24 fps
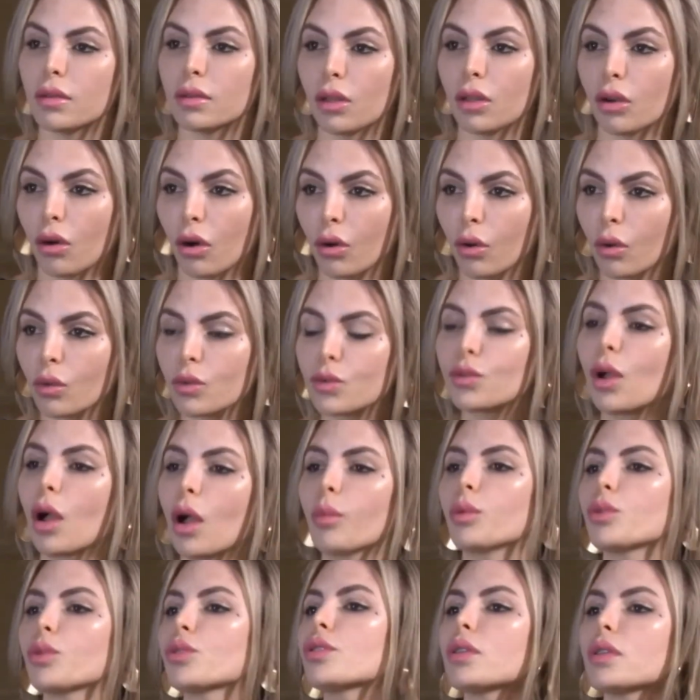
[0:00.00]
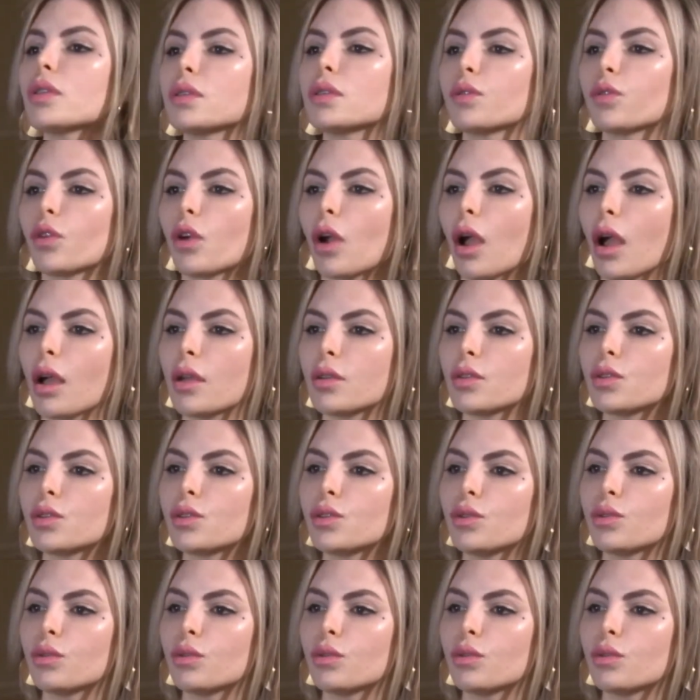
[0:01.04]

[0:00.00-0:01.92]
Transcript: There are also opportunities for us